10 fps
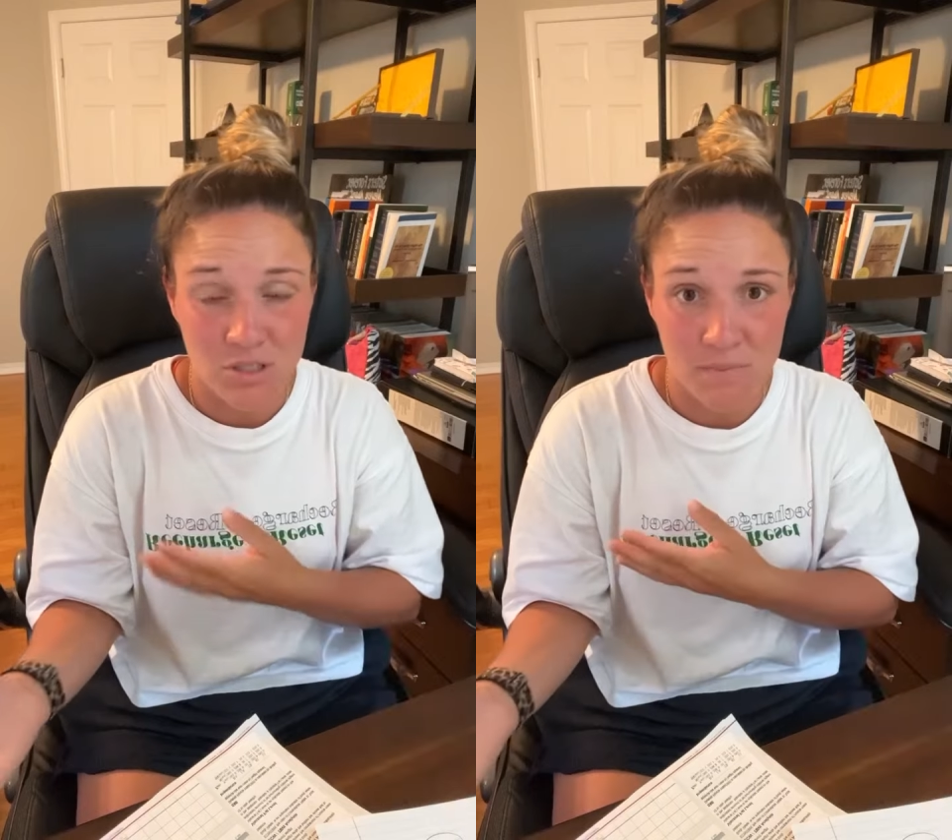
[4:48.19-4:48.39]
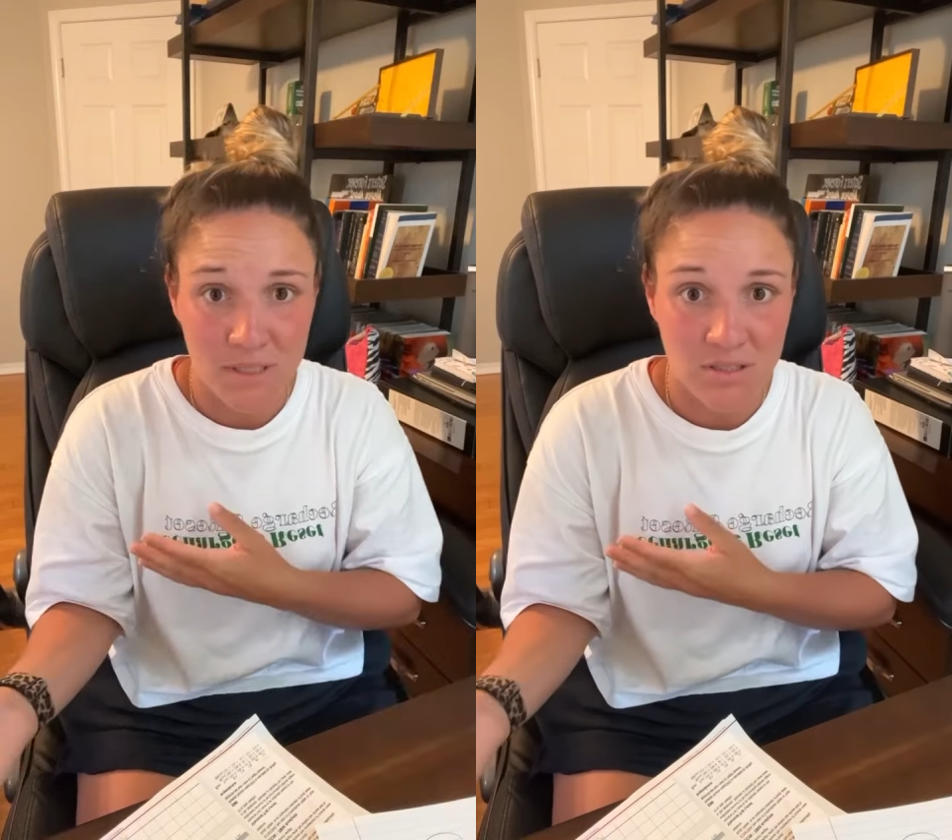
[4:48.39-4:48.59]

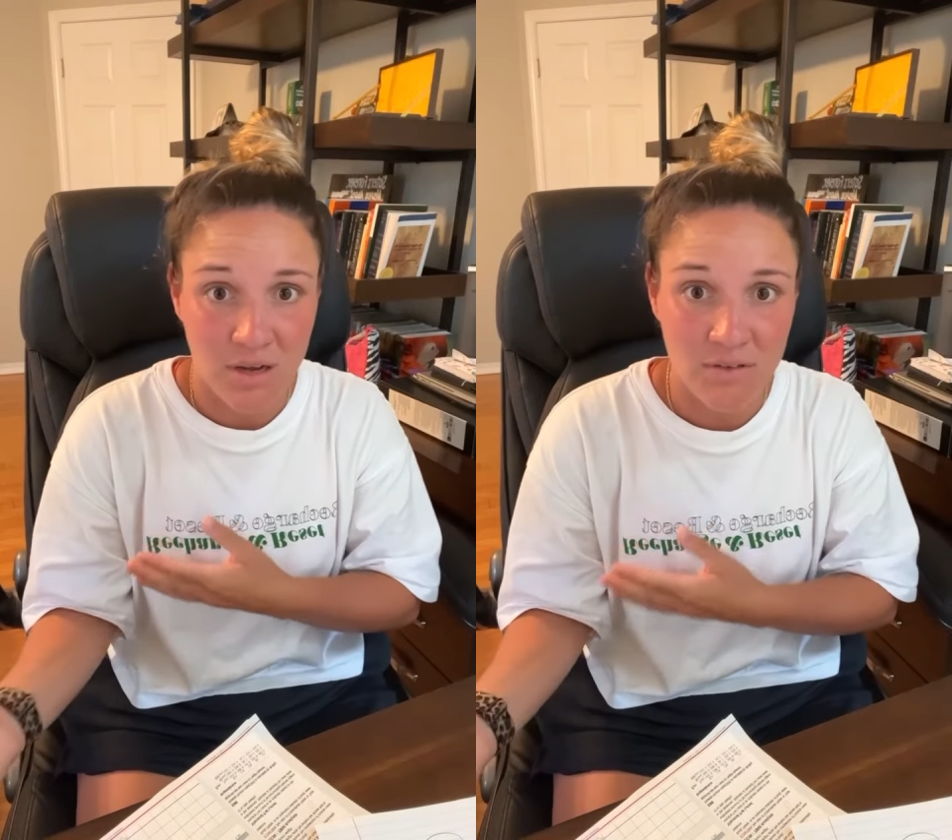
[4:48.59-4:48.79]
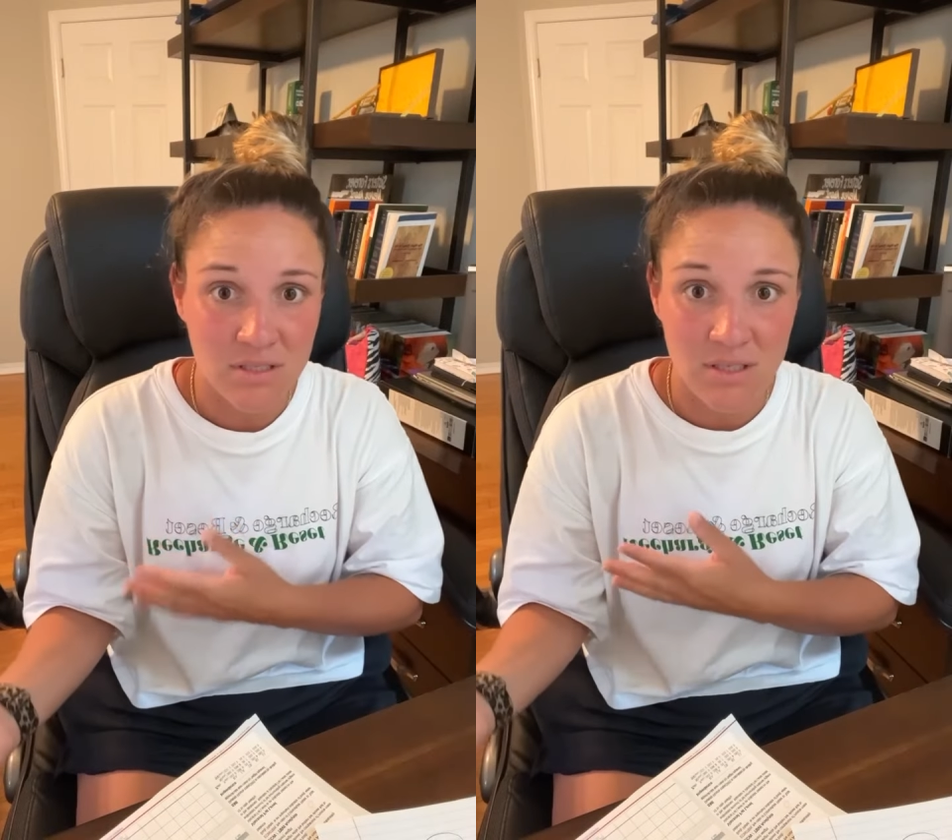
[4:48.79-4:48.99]
just because
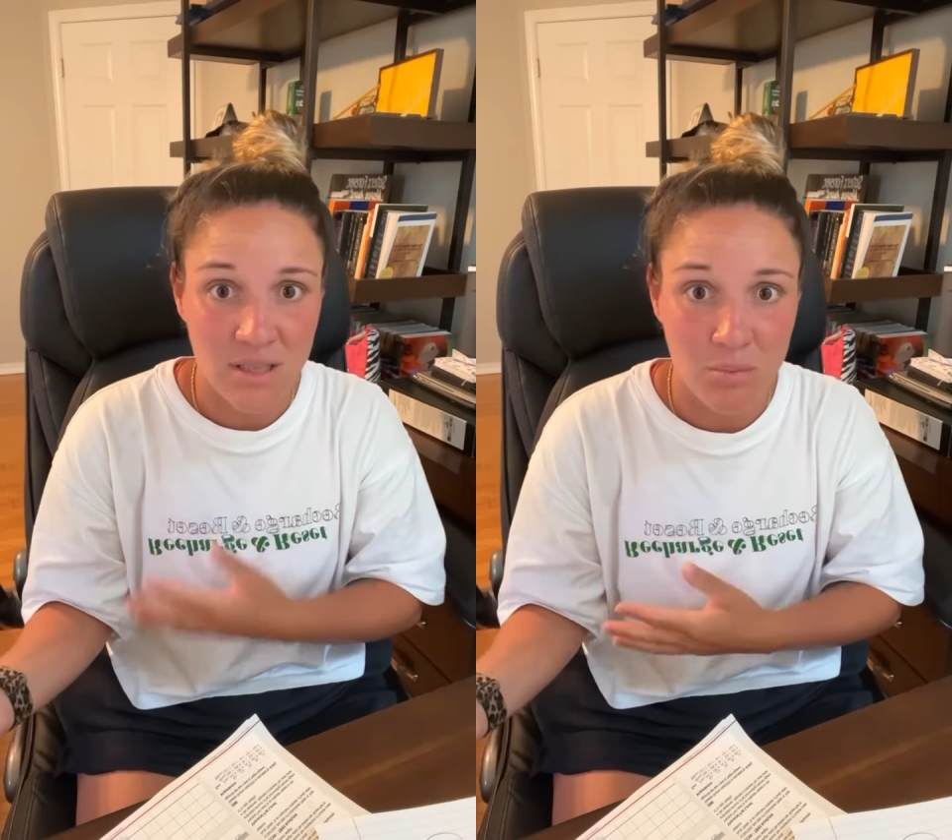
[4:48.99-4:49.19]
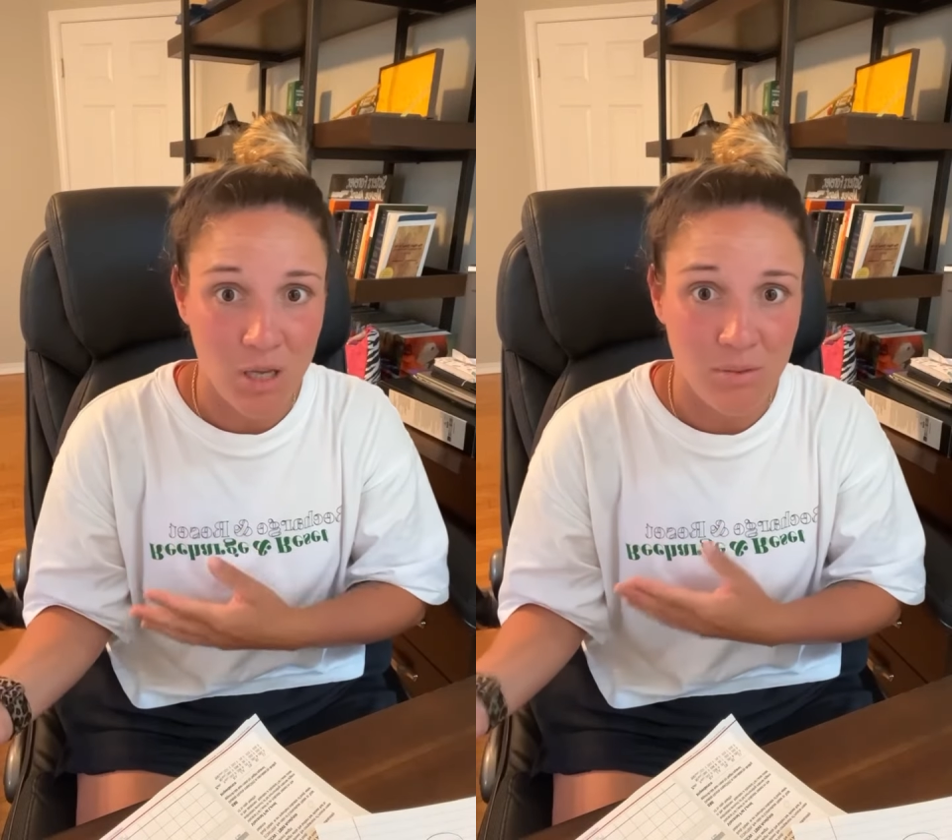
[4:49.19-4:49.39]
obviously
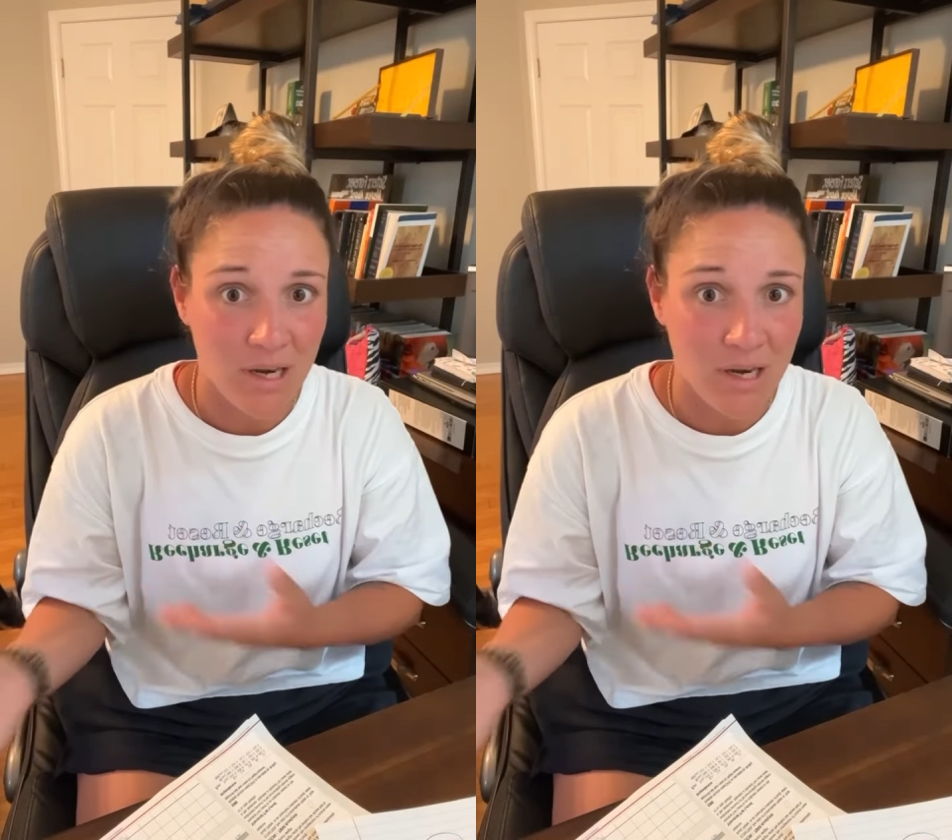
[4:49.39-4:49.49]
the baby,